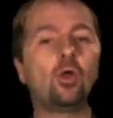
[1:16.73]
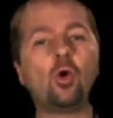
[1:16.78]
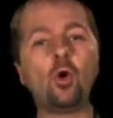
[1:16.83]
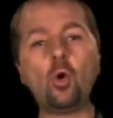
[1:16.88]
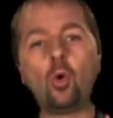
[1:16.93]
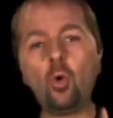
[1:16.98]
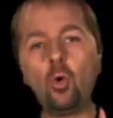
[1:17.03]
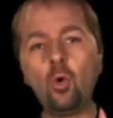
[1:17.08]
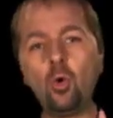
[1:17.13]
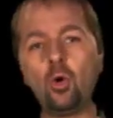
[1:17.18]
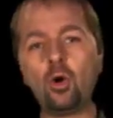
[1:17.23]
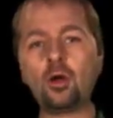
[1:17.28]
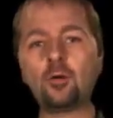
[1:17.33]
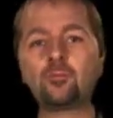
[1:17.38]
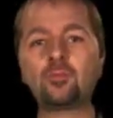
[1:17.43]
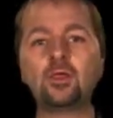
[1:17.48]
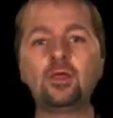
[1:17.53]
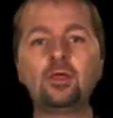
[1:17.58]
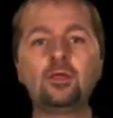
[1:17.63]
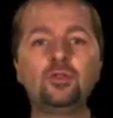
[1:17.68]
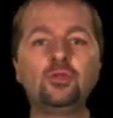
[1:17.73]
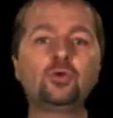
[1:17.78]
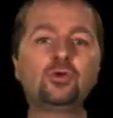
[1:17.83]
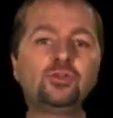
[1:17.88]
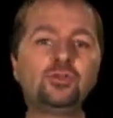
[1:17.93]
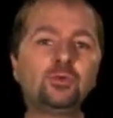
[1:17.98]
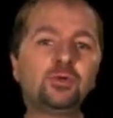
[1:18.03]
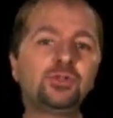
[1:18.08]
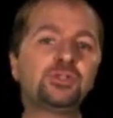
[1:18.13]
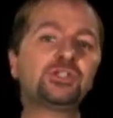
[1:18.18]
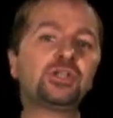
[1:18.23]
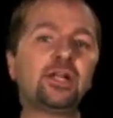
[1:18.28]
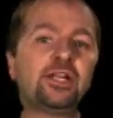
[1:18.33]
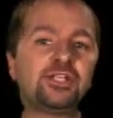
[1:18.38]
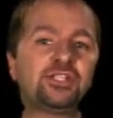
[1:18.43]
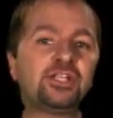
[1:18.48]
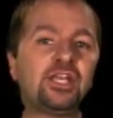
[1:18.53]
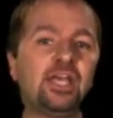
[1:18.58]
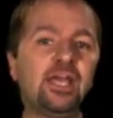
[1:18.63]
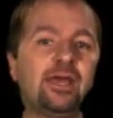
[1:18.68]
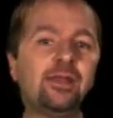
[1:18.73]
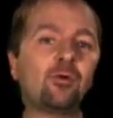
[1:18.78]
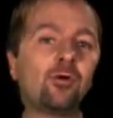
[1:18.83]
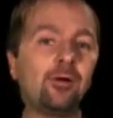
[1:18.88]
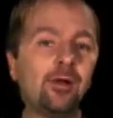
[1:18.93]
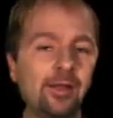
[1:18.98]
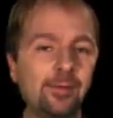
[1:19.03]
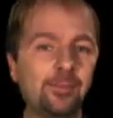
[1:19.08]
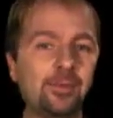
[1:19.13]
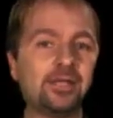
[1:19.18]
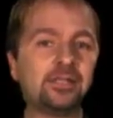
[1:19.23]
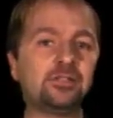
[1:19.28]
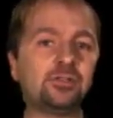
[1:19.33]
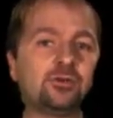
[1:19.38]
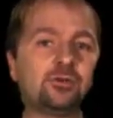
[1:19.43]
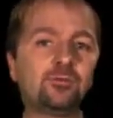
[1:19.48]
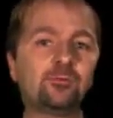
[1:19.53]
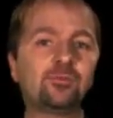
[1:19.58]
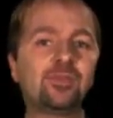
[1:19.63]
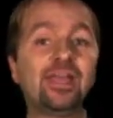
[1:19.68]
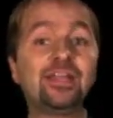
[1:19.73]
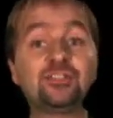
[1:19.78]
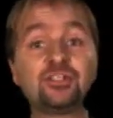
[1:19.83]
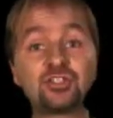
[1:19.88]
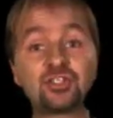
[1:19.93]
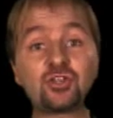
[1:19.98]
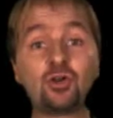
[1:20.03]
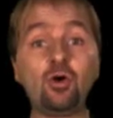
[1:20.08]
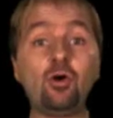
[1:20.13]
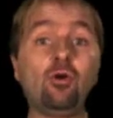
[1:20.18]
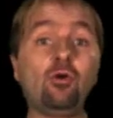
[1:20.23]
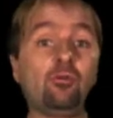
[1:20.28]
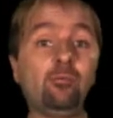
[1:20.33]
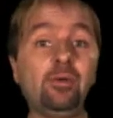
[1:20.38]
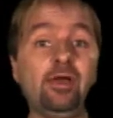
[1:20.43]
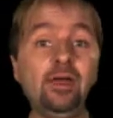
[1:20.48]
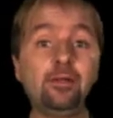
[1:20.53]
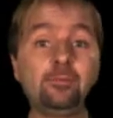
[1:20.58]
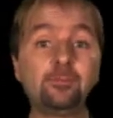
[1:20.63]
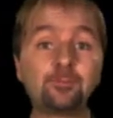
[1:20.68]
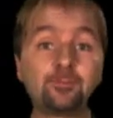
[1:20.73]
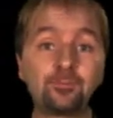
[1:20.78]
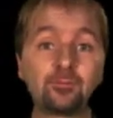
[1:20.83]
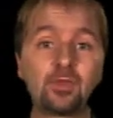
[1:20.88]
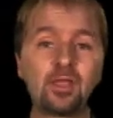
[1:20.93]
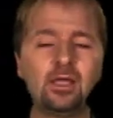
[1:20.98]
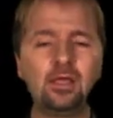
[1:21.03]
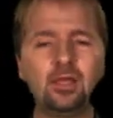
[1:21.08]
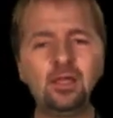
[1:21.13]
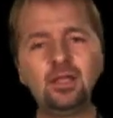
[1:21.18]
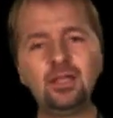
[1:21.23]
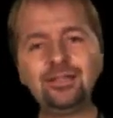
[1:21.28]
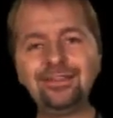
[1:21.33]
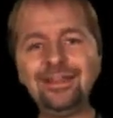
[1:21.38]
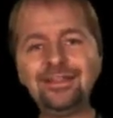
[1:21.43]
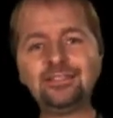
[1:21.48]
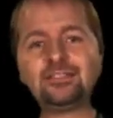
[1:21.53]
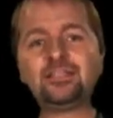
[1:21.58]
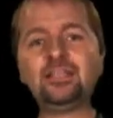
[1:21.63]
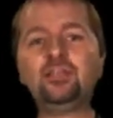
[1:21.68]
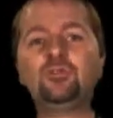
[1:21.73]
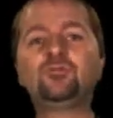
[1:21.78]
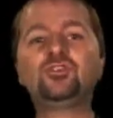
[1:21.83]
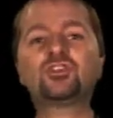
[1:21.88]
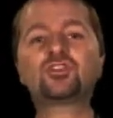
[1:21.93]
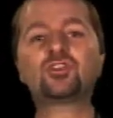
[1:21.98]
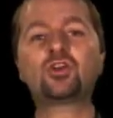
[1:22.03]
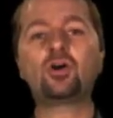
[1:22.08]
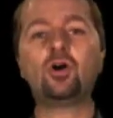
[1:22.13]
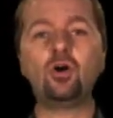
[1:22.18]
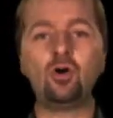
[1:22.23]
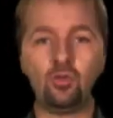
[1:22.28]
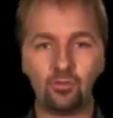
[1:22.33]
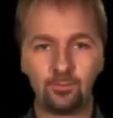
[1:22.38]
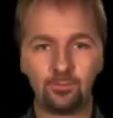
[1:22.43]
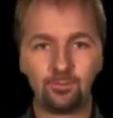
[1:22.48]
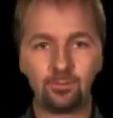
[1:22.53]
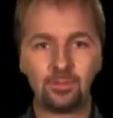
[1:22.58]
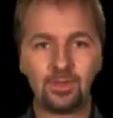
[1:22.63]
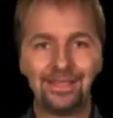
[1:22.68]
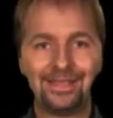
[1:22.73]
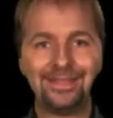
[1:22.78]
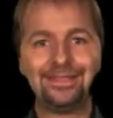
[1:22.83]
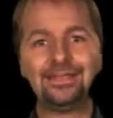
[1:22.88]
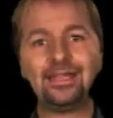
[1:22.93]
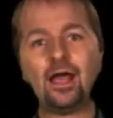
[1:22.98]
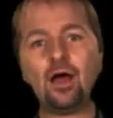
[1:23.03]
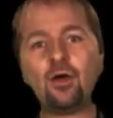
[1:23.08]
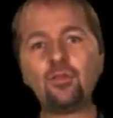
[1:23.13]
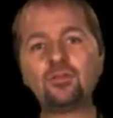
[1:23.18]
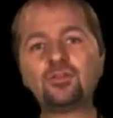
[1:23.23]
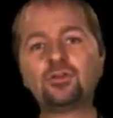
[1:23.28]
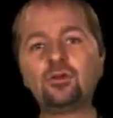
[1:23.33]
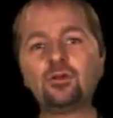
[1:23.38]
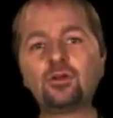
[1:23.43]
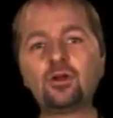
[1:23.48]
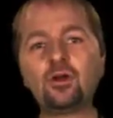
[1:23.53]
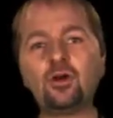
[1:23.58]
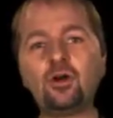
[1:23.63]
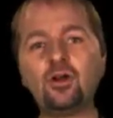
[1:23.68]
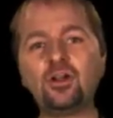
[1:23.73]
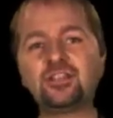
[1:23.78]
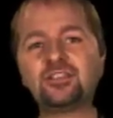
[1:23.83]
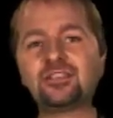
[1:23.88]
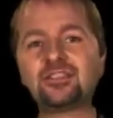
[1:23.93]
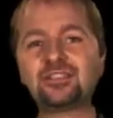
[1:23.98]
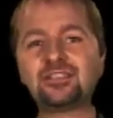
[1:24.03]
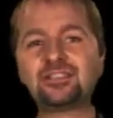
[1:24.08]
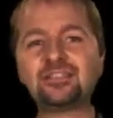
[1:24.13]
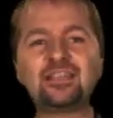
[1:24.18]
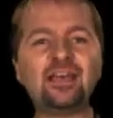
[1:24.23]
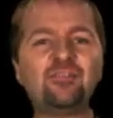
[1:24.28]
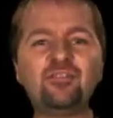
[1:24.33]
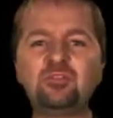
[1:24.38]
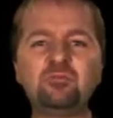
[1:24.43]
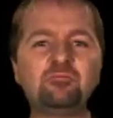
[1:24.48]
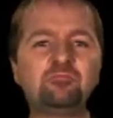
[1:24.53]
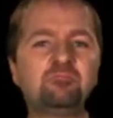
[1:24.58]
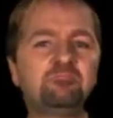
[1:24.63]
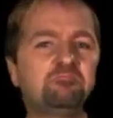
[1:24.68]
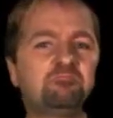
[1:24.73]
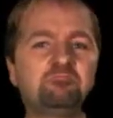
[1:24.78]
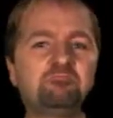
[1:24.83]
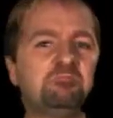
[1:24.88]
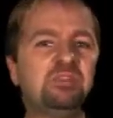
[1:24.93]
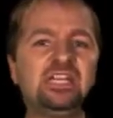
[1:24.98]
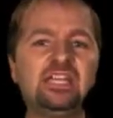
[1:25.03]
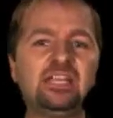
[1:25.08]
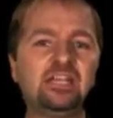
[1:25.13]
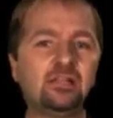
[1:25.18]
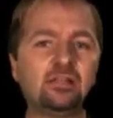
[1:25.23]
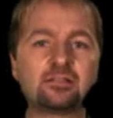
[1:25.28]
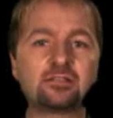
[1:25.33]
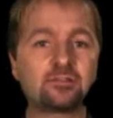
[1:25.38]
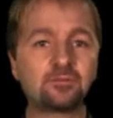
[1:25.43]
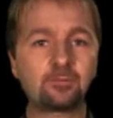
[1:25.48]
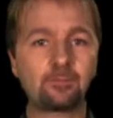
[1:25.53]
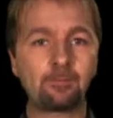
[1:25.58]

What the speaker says: Or, you could do what Johnny Chan or I might do and just call the bet. Let's say you've just called. Now the turn card is a 7, meaningless.